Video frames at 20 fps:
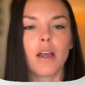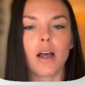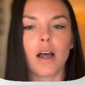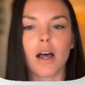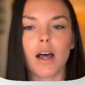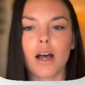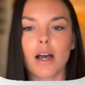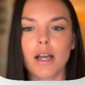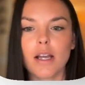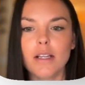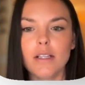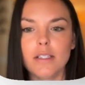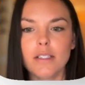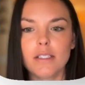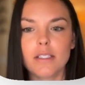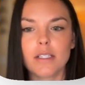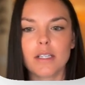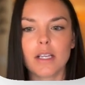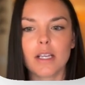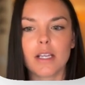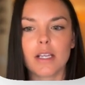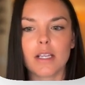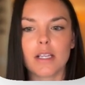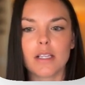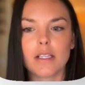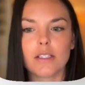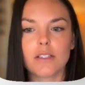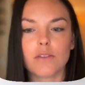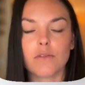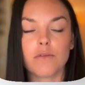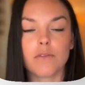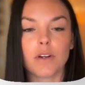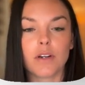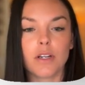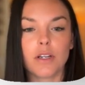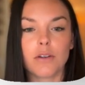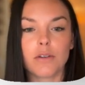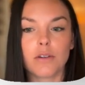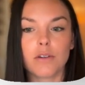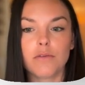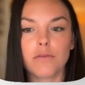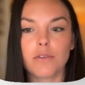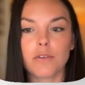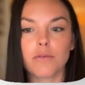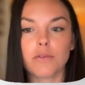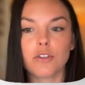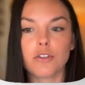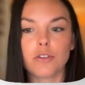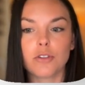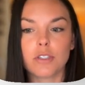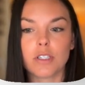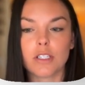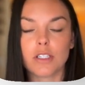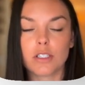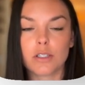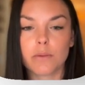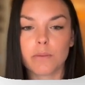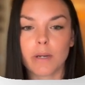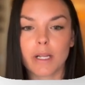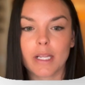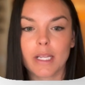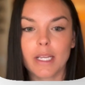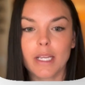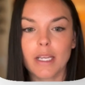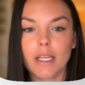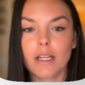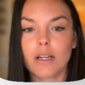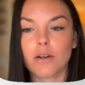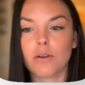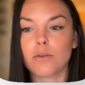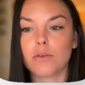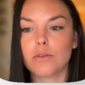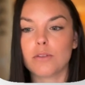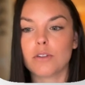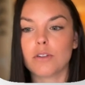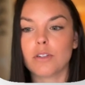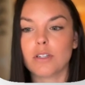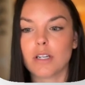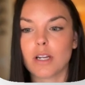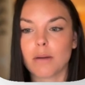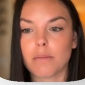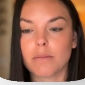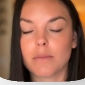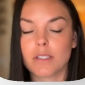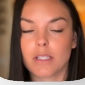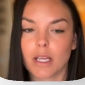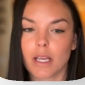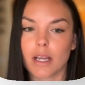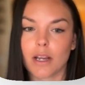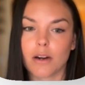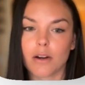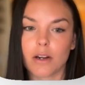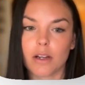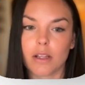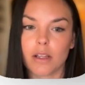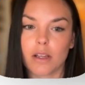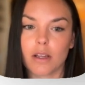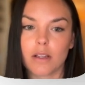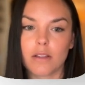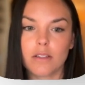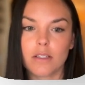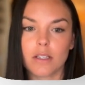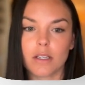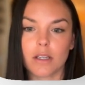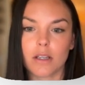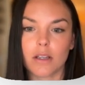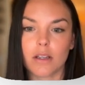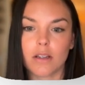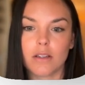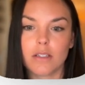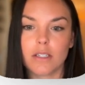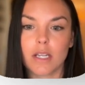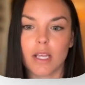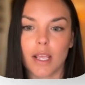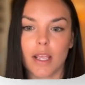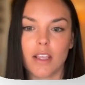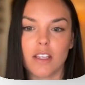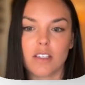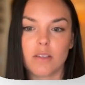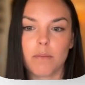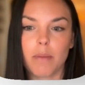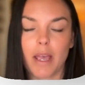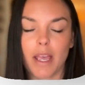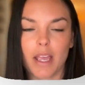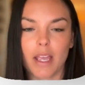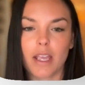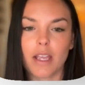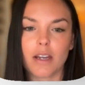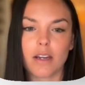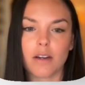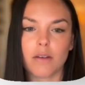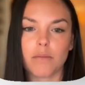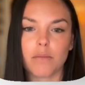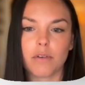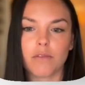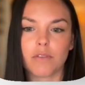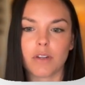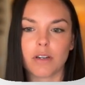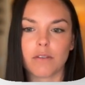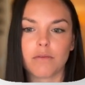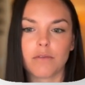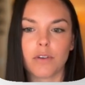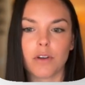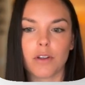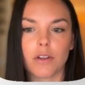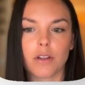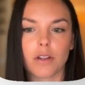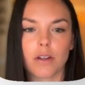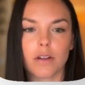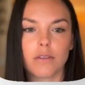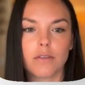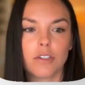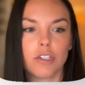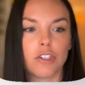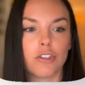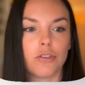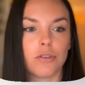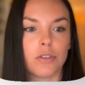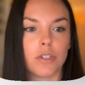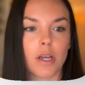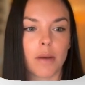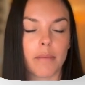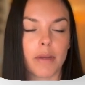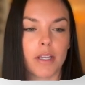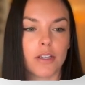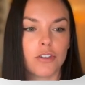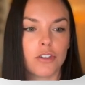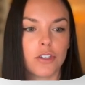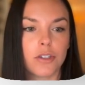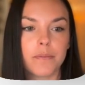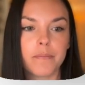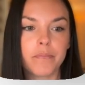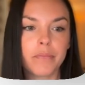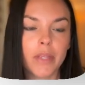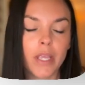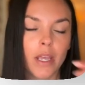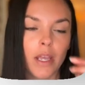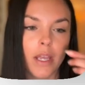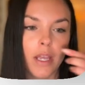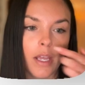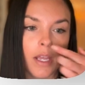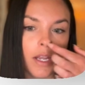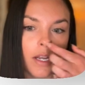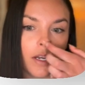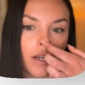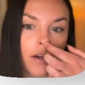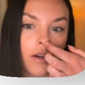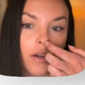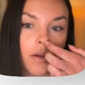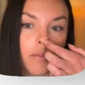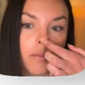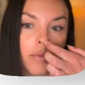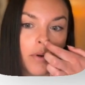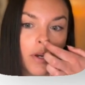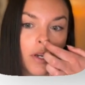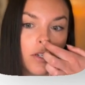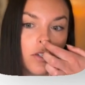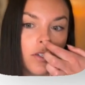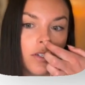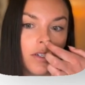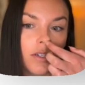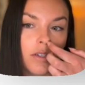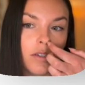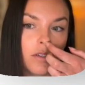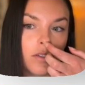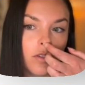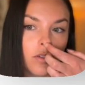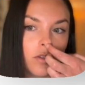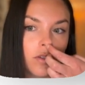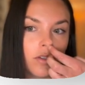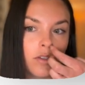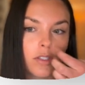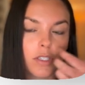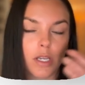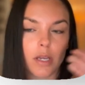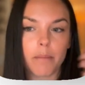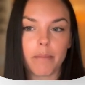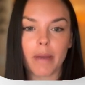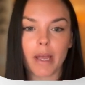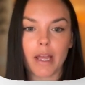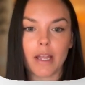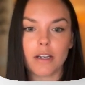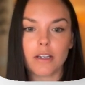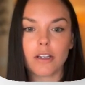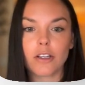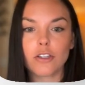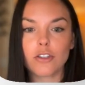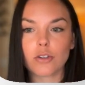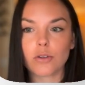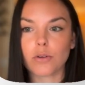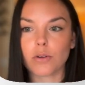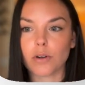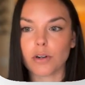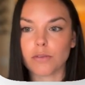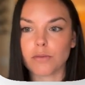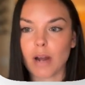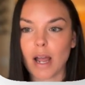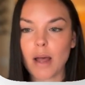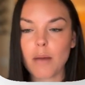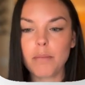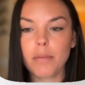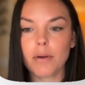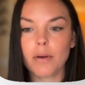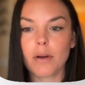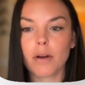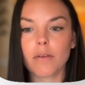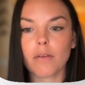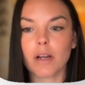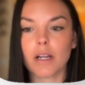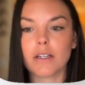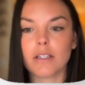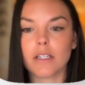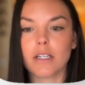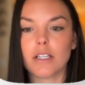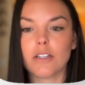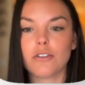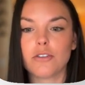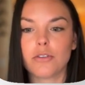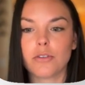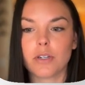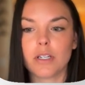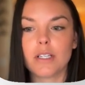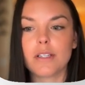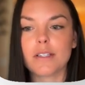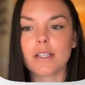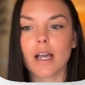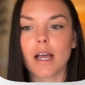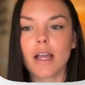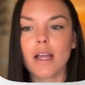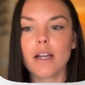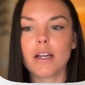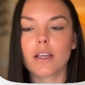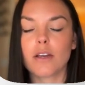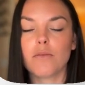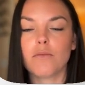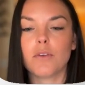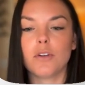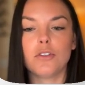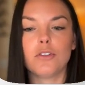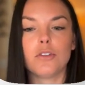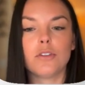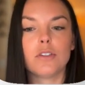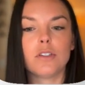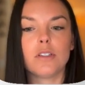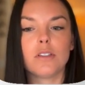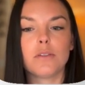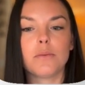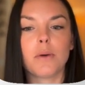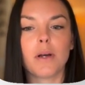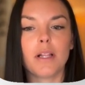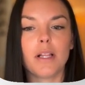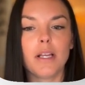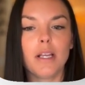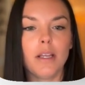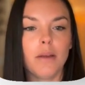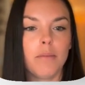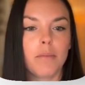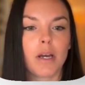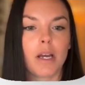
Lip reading: Ice is very good for reducing swelling, and it also numbs the area to ease pain and prevent further tissue damage. Now, compression, so using a bandage or a wrap around an injury site, can reduce the swelling by